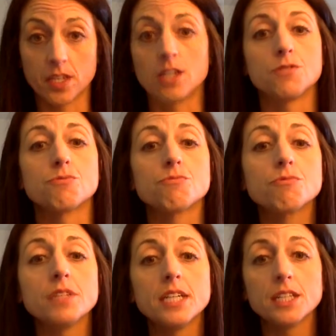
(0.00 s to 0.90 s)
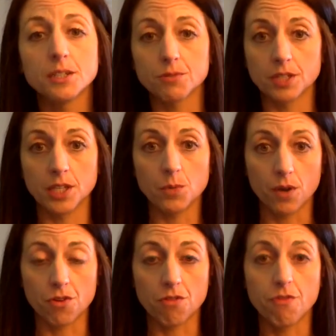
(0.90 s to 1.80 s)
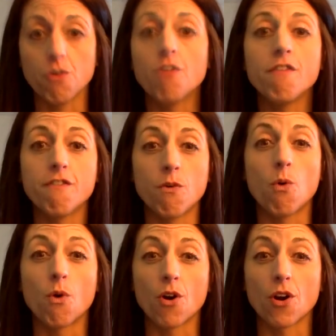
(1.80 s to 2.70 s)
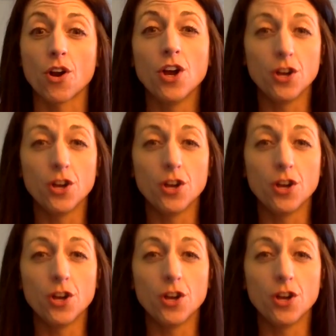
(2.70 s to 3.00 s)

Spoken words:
is really, really wonderful for